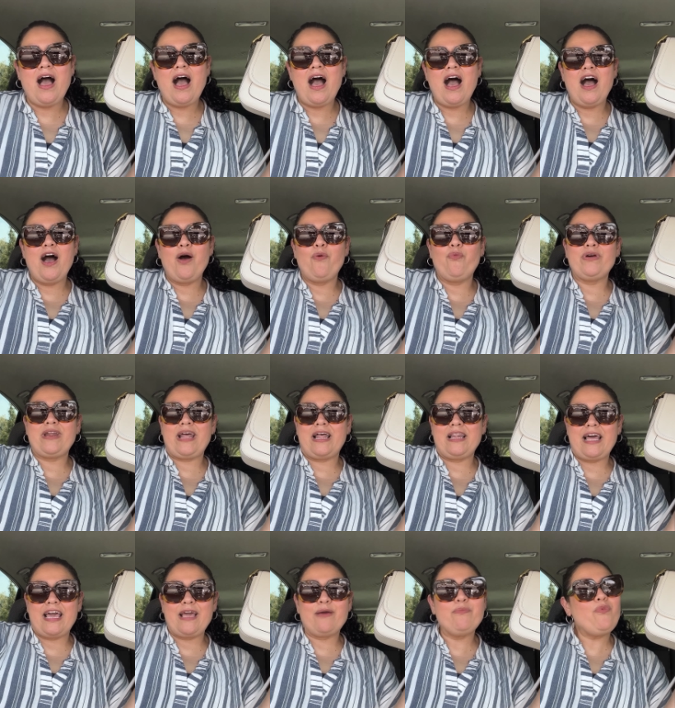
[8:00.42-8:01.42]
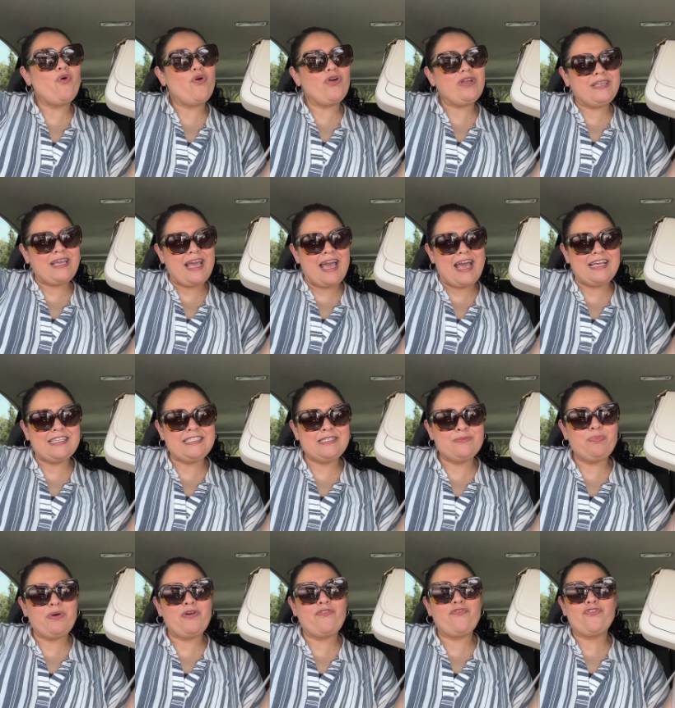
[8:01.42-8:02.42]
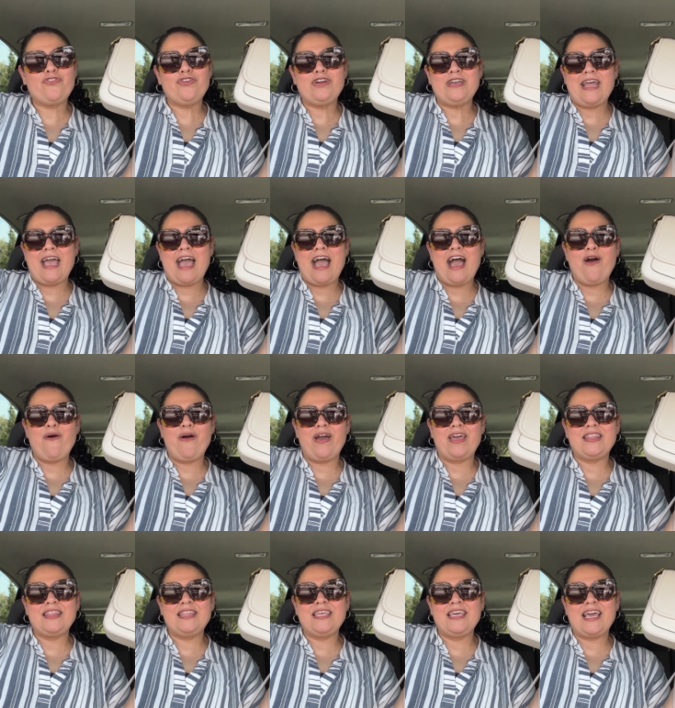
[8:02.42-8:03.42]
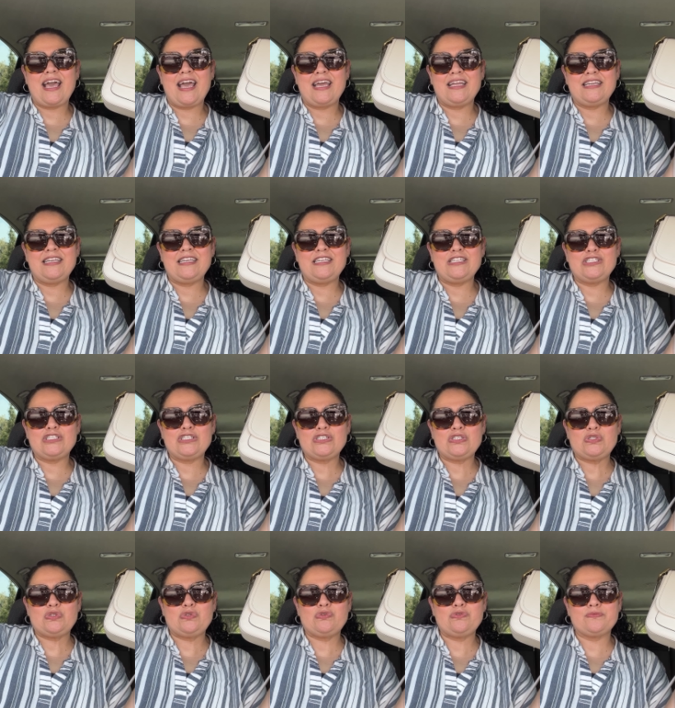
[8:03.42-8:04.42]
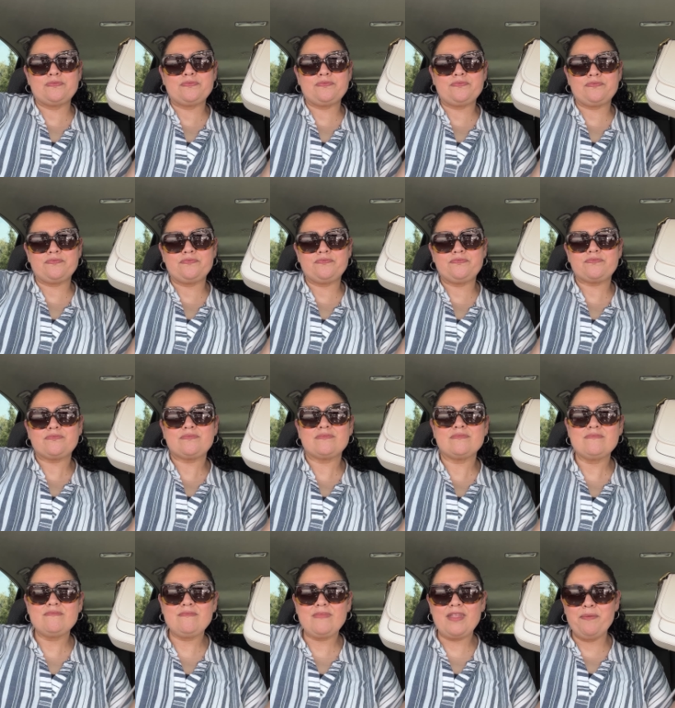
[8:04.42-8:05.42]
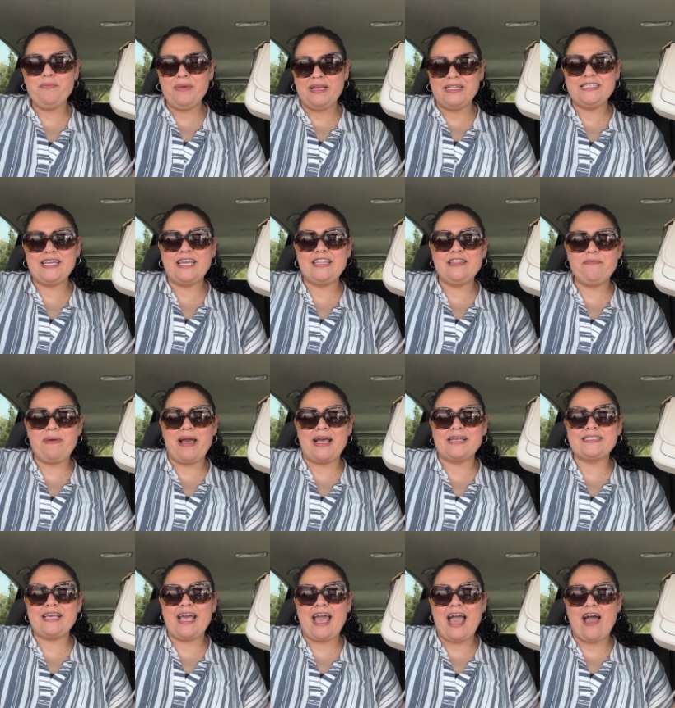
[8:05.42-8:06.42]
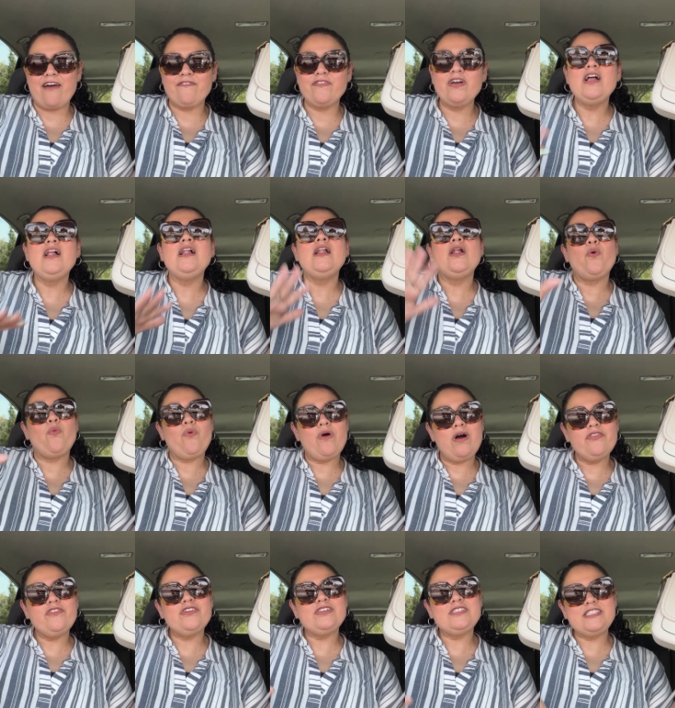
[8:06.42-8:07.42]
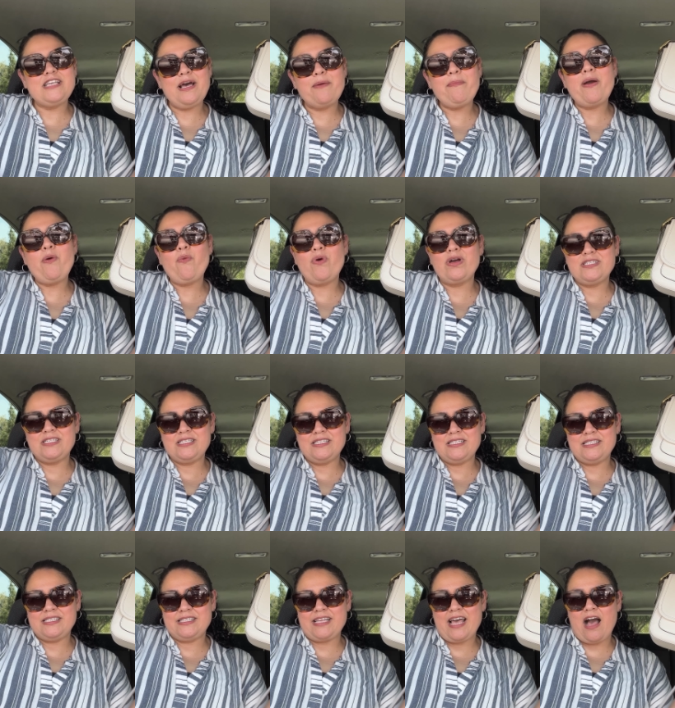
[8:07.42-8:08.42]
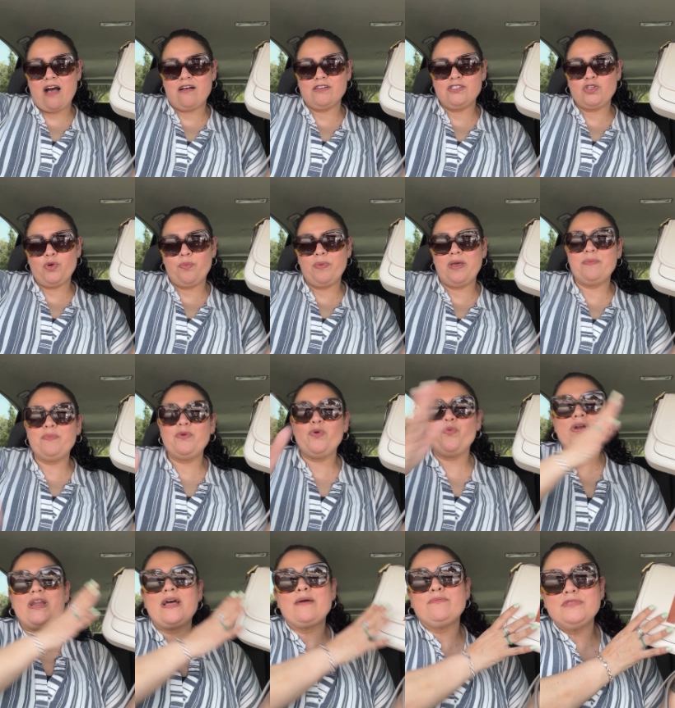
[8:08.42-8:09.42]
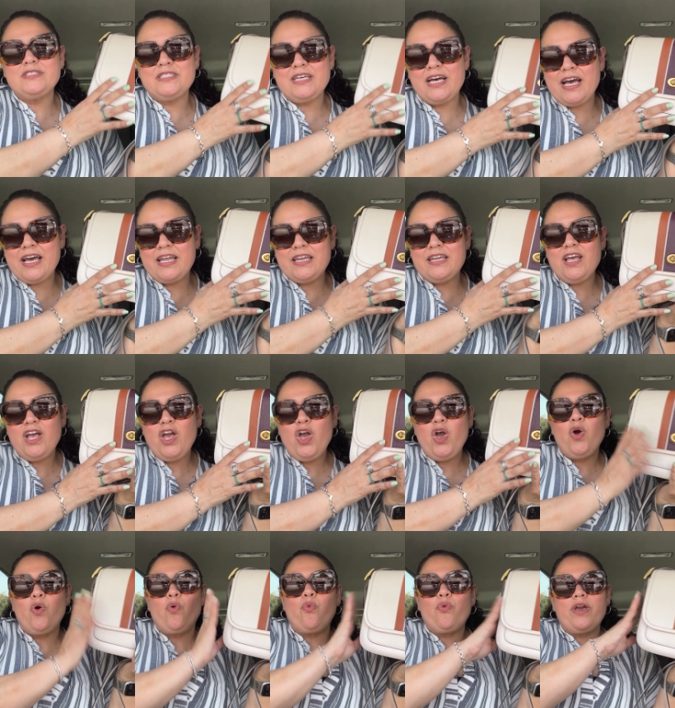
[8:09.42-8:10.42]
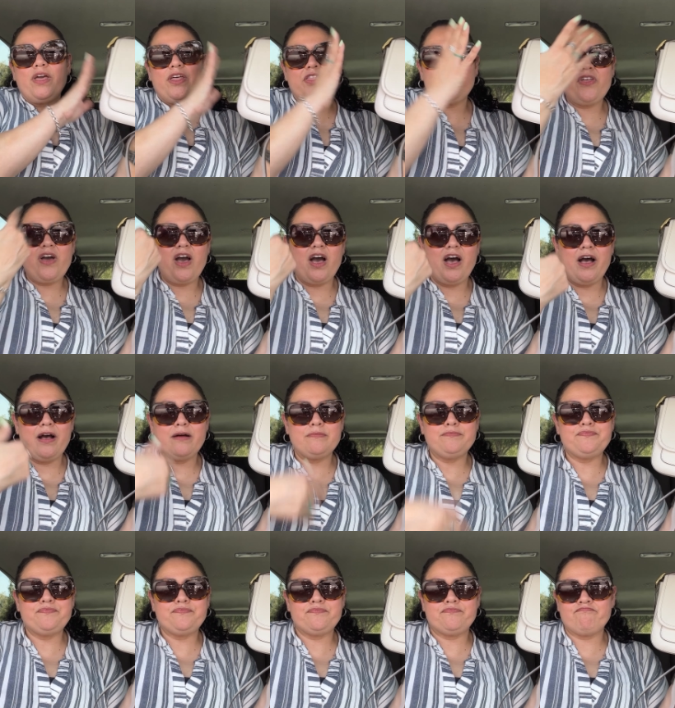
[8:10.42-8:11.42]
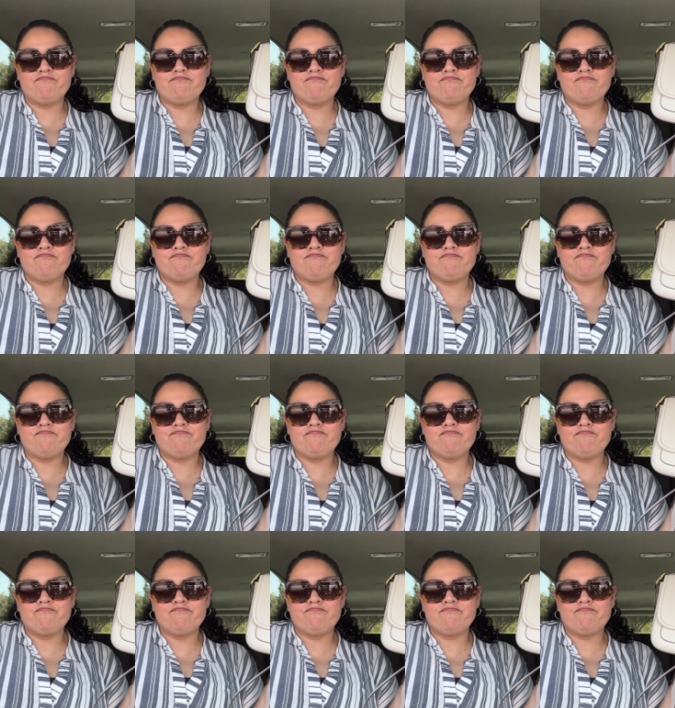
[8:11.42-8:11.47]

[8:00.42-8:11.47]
Uh, would I like more? Yes, but for now, I think I need to maintain the bags I have. While there's some I want to sell, so maybe when I'm done with um,